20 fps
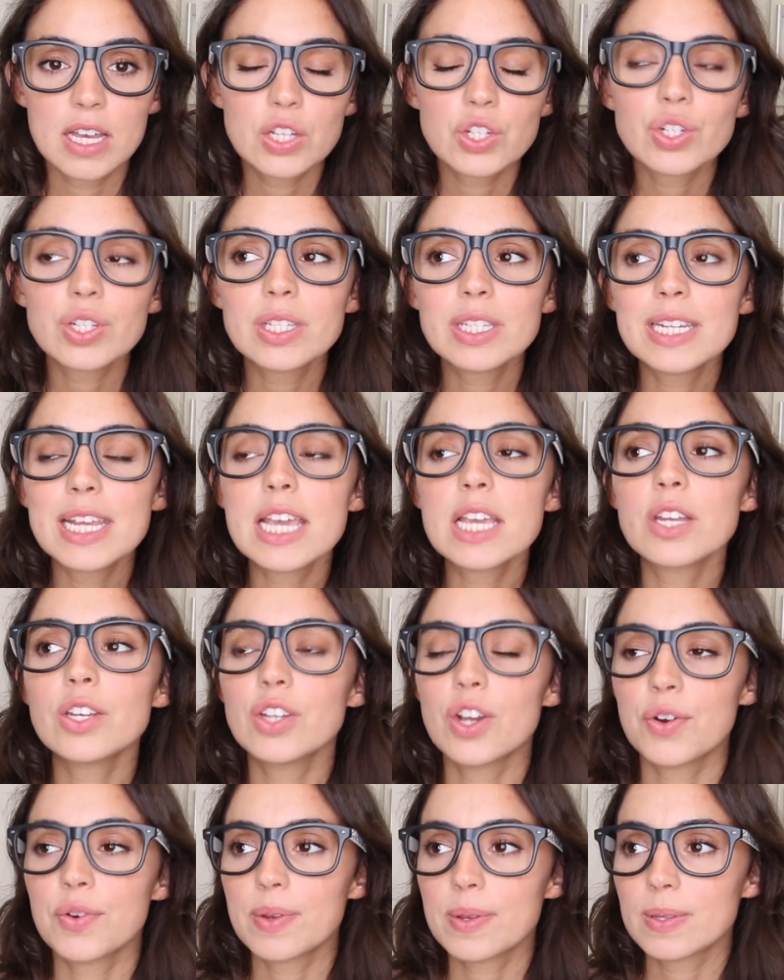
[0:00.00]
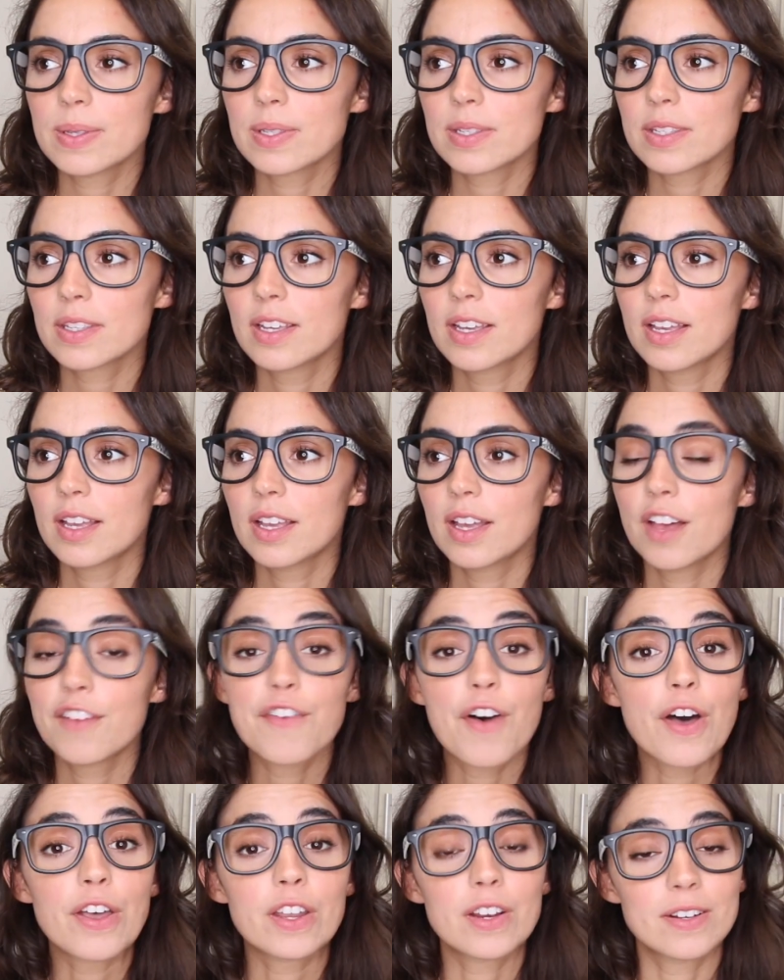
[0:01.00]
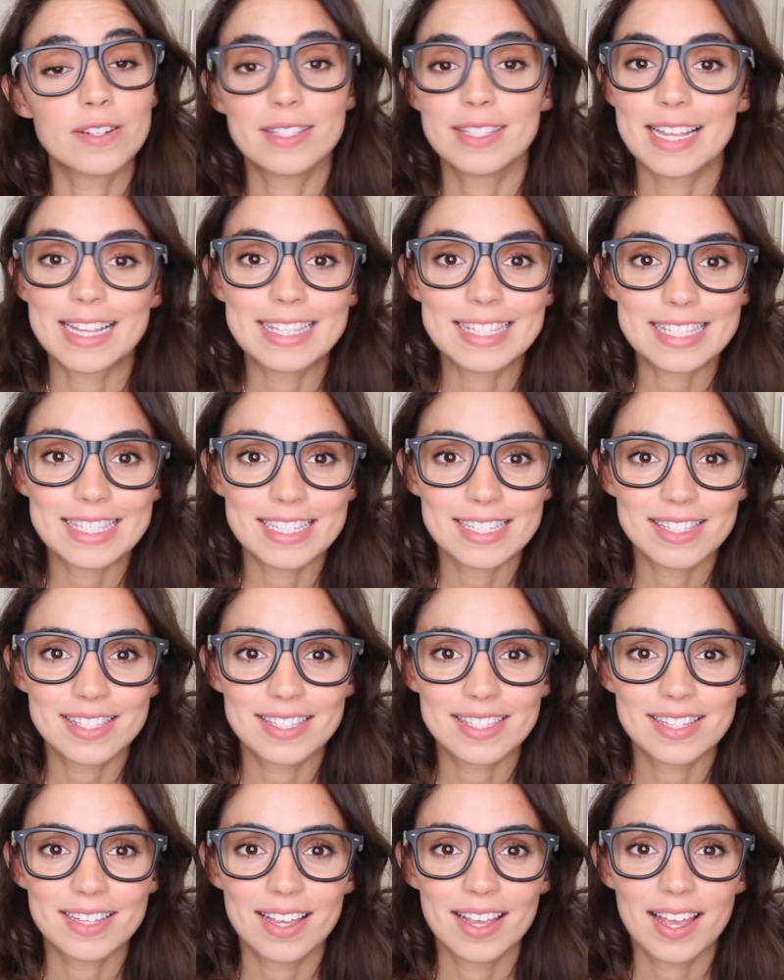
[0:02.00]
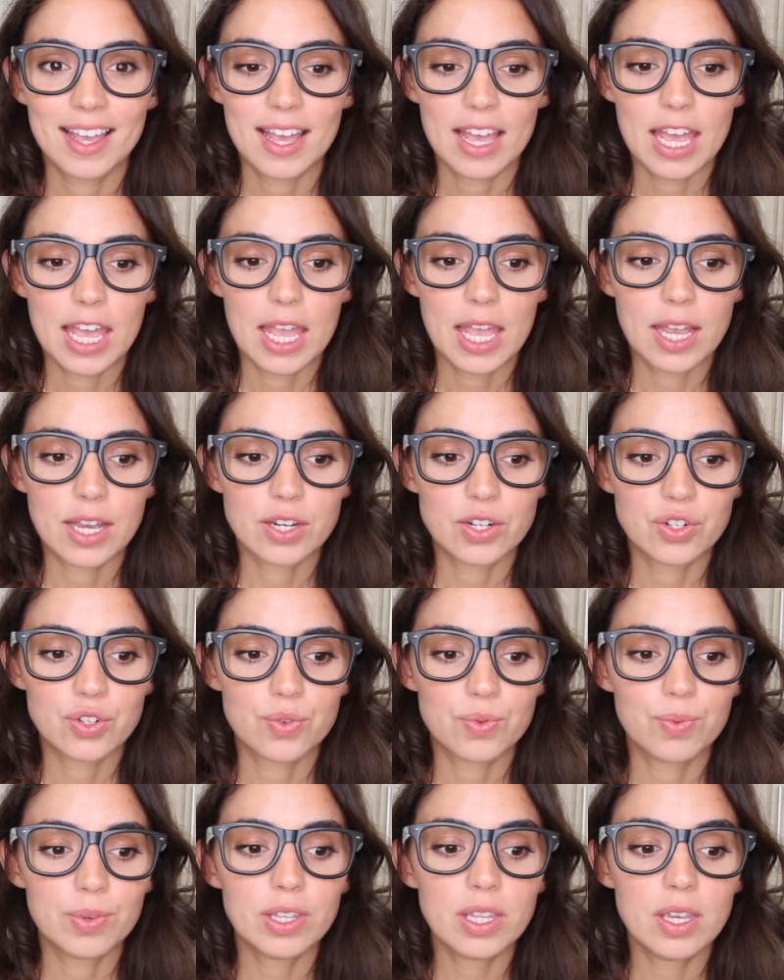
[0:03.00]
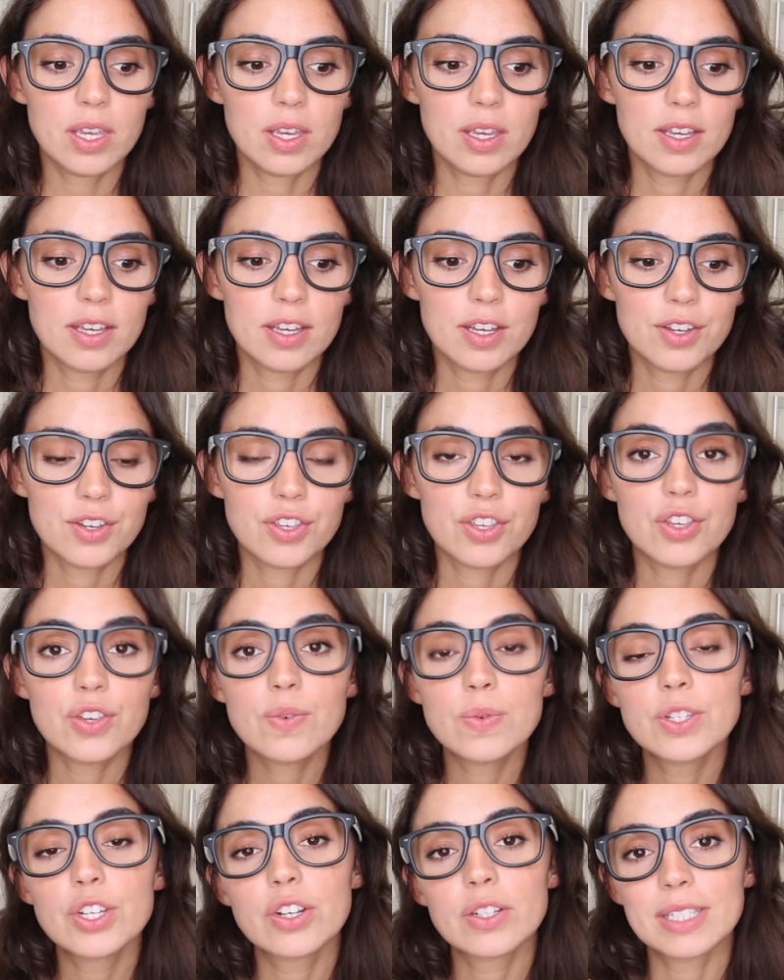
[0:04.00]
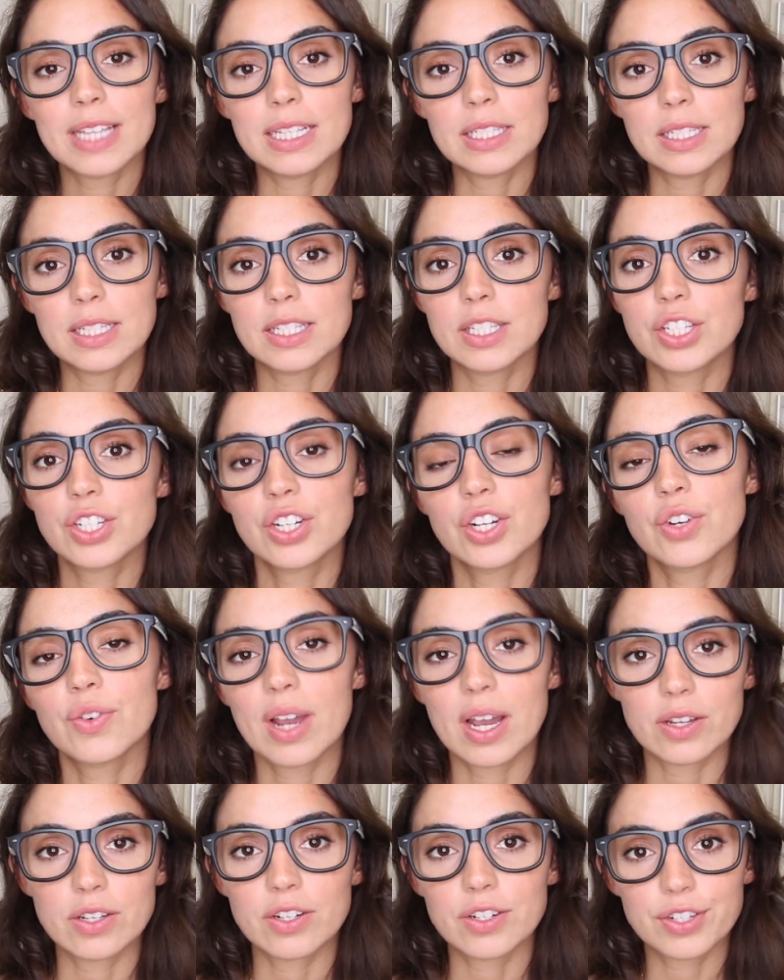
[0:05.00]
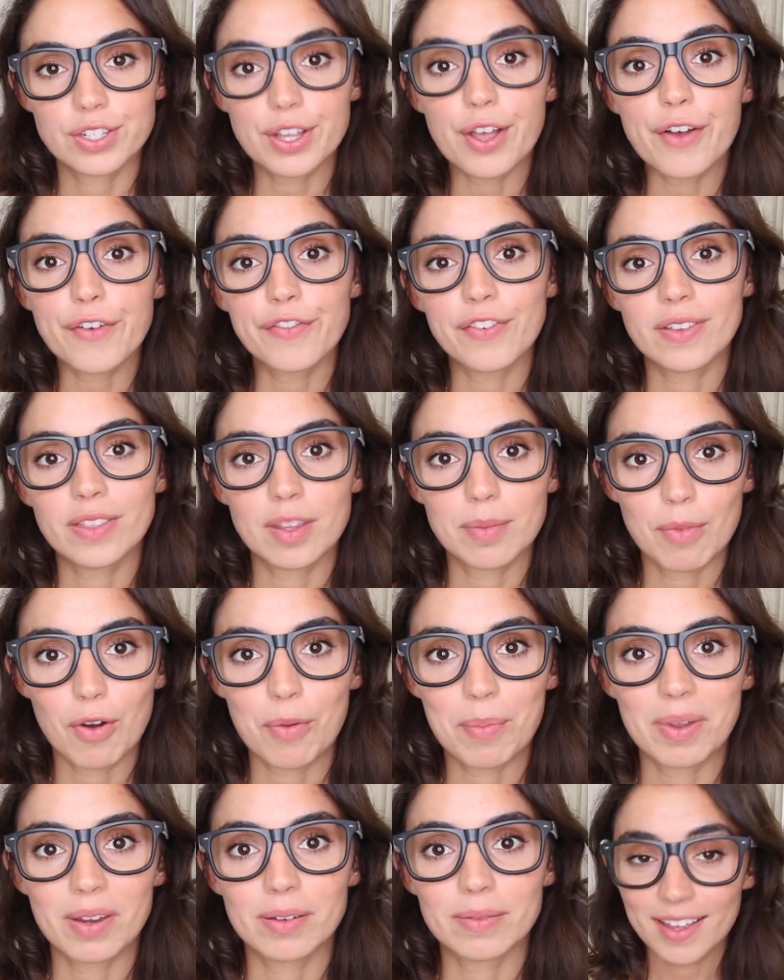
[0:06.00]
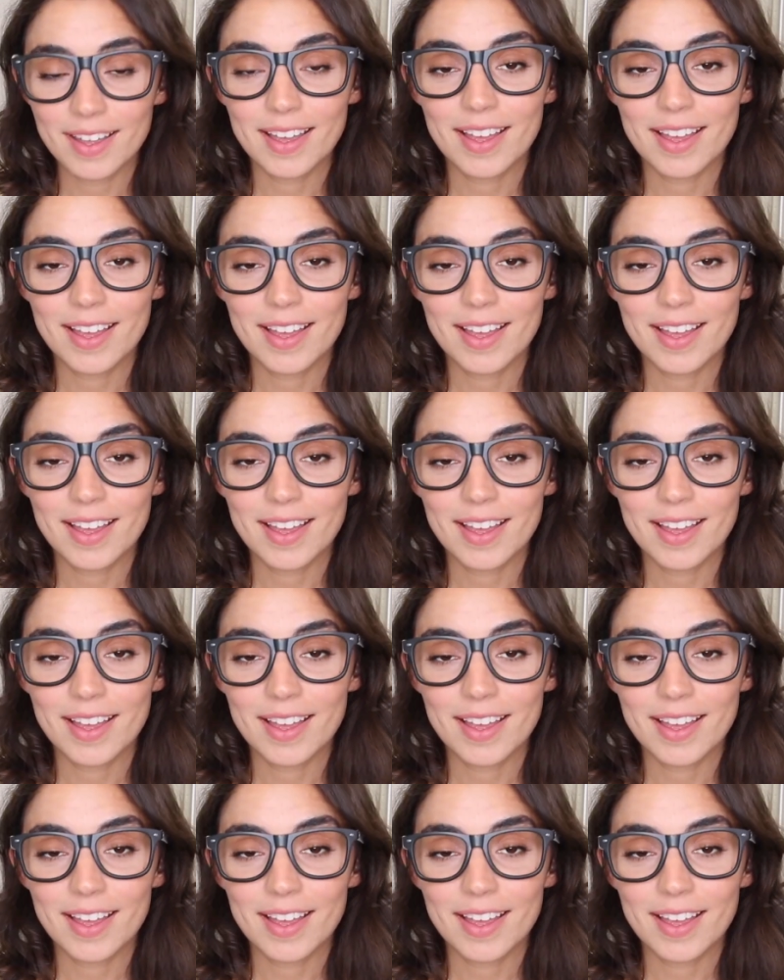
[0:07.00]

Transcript: Just take notice of all your senses and really use your senses to ground yourself in the moment.